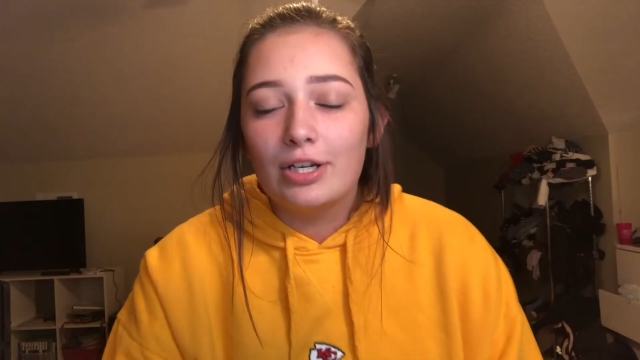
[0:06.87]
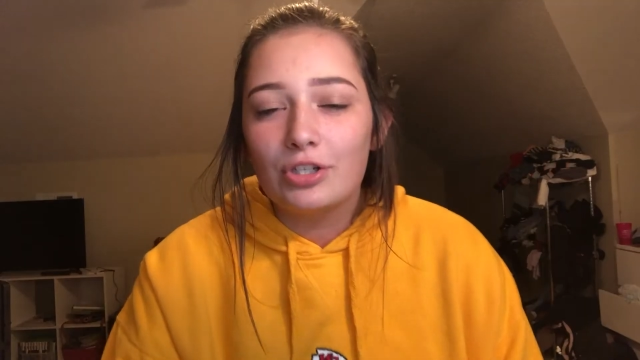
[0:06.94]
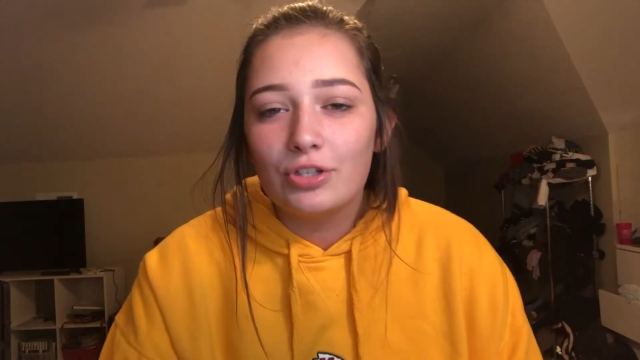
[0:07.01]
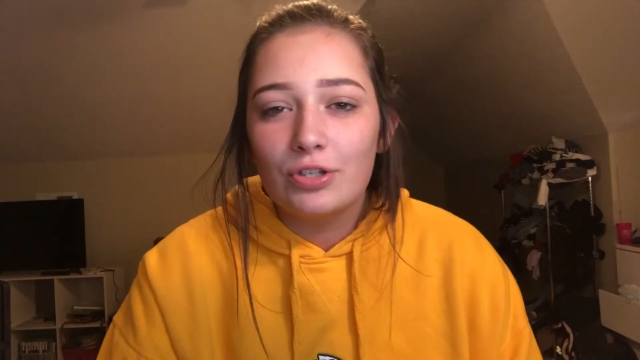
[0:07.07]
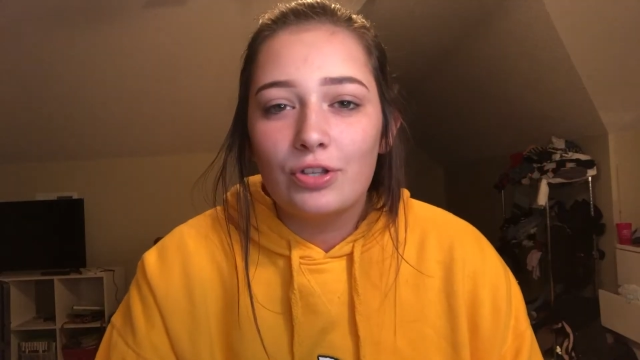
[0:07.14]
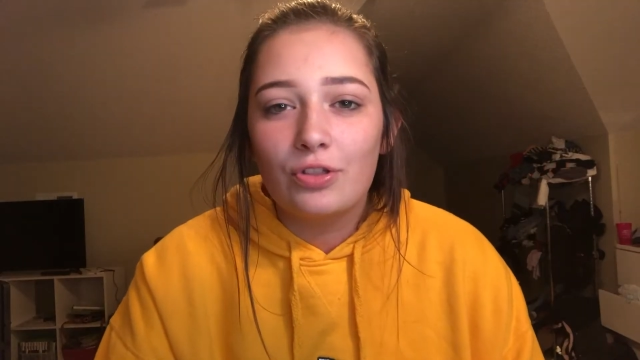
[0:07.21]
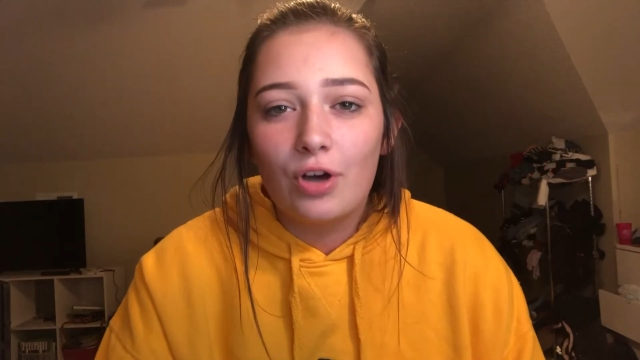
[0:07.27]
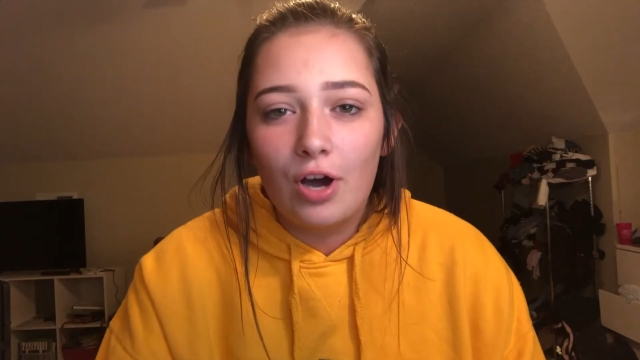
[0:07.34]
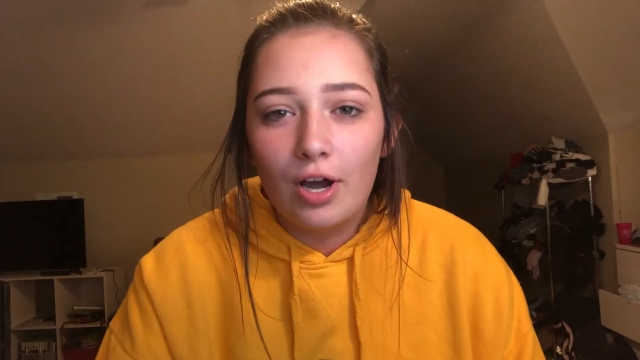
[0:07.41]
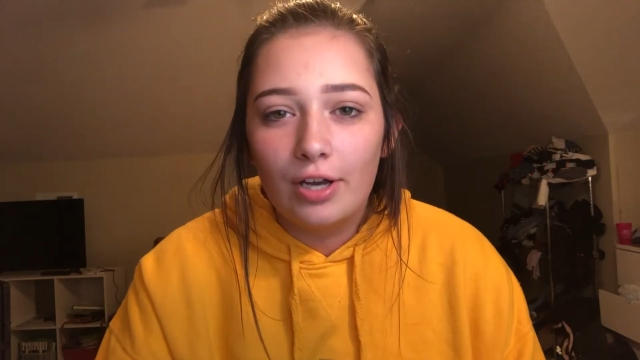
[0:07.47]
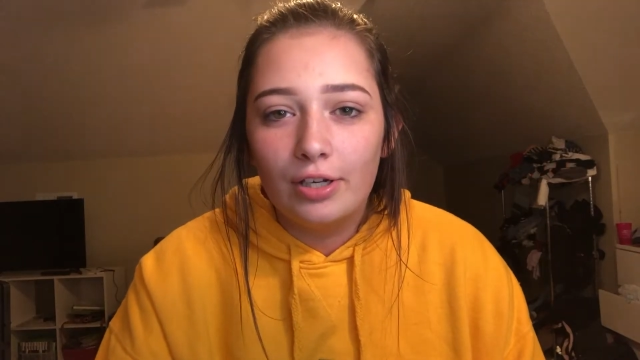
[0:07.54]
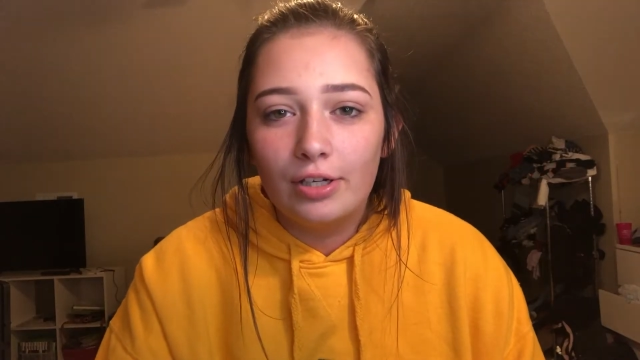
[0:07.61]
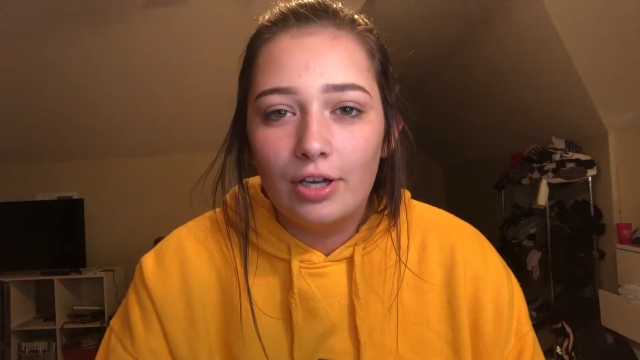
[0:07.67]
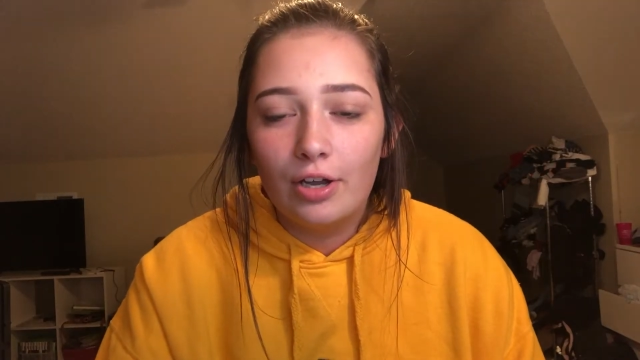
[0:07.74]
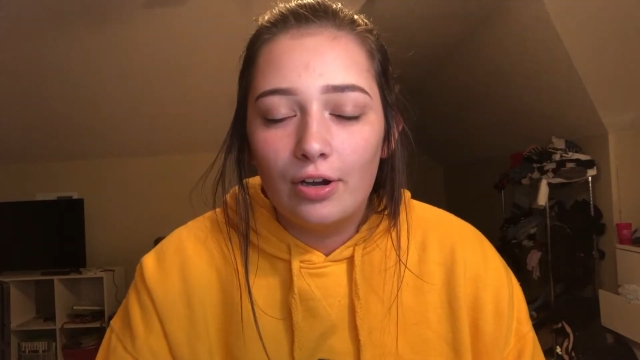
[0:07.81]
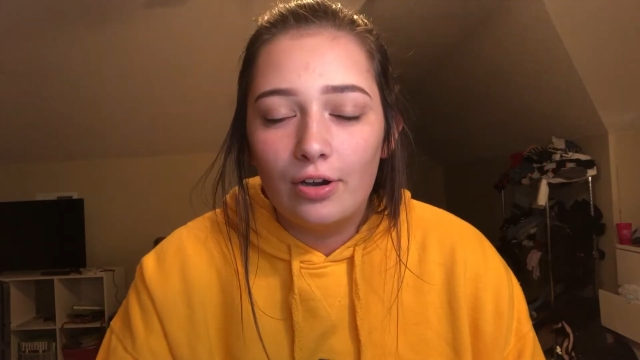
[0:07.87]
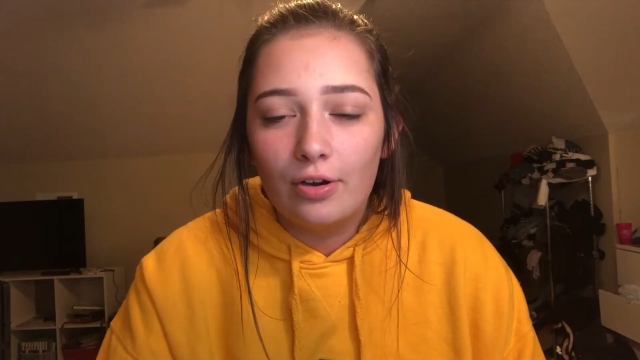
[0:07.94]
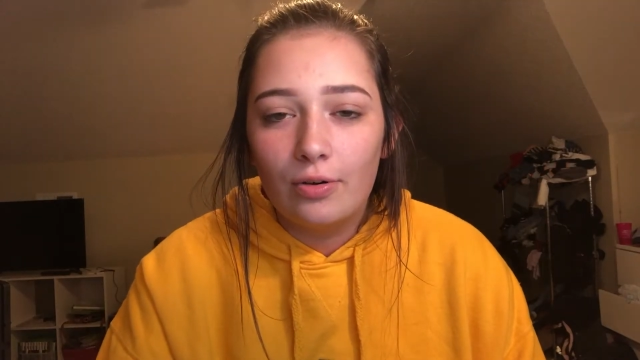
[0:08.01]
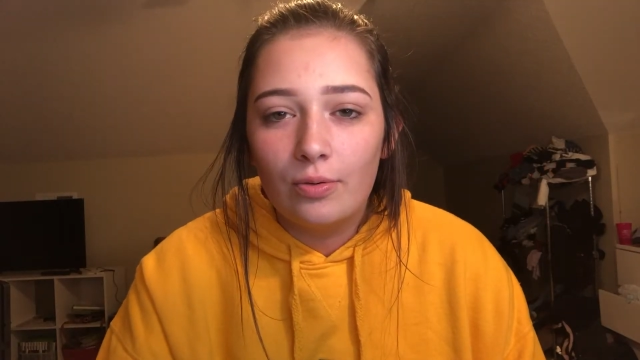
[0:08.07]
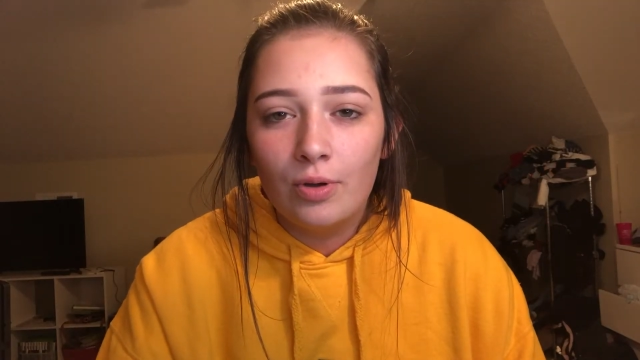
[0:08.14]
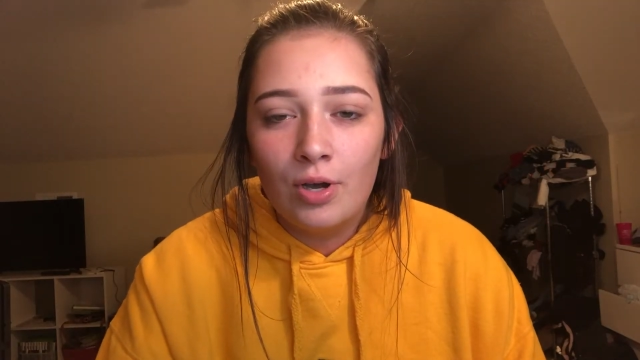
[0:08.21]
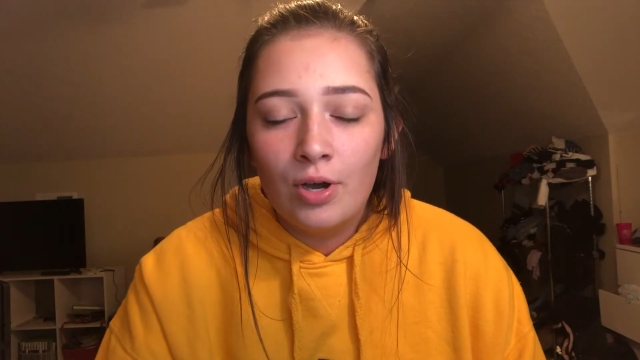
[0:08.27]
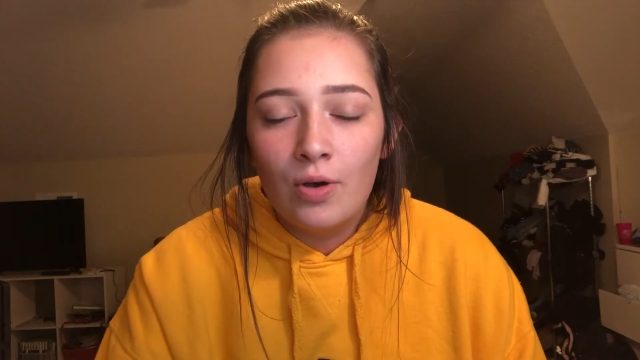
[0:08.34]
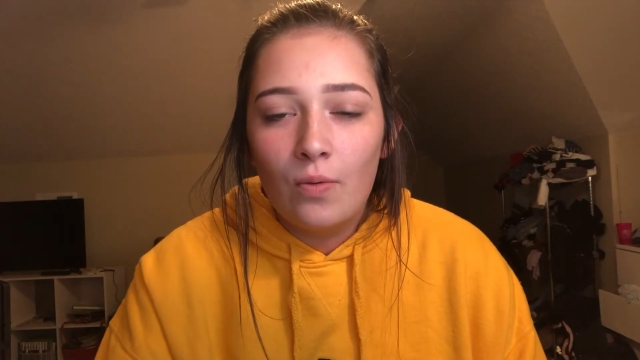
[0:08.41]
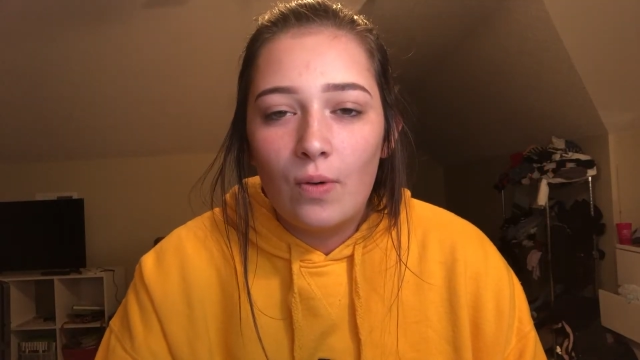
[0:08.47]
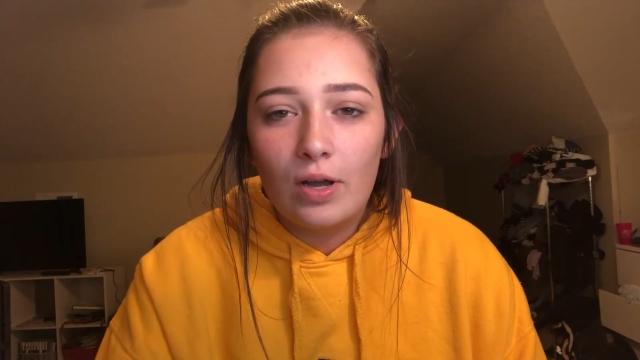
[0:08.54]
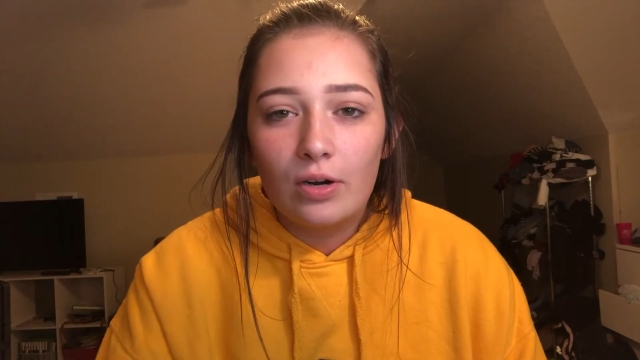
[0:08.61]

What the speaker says: just thought, you know, why